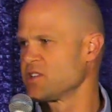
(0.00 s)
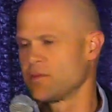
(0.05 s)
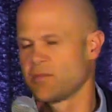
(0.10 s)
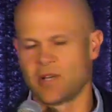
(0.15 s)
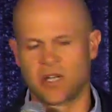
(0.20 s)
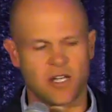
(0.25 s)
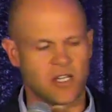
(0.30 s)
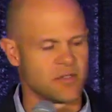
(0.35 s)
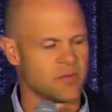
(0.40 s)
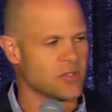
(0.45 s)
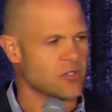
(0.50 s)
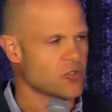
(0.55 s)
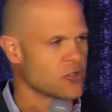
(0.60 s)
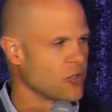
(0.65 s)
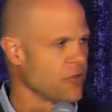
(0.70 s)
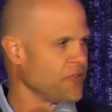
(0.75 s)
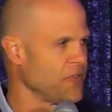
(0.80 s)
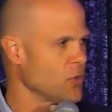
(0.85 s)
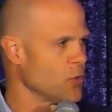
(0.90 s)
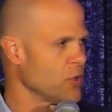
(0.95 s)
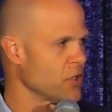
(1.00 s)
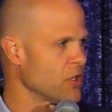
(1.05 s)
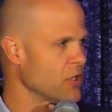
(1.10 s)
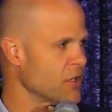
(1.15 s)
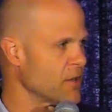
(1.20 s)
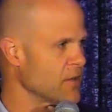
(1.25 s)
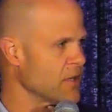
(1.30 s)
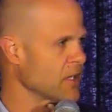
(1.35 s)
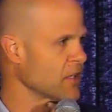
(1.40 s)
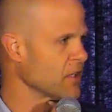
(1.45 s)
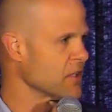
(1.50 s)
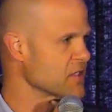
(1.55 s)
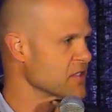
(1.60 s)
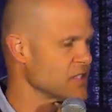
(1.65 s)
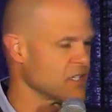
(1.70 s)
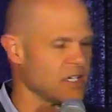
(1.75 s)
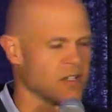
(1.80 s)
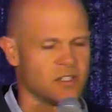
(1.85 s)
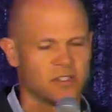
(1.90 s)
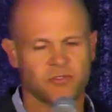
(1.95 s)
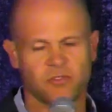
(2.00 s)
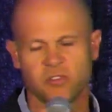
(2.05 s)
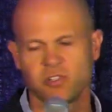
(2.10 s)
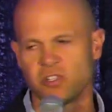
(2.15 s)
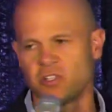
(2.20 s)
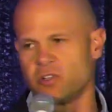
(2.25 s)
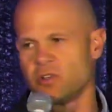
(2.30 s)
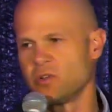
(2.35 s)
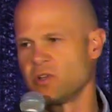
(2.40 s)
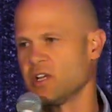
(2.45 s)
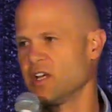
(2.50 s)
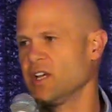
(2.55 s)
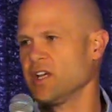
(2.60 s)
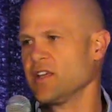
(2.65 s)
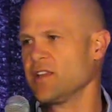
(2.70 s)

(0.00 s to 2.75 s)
I'm a Heisman Trophy winner. I'm not going to sign this for you.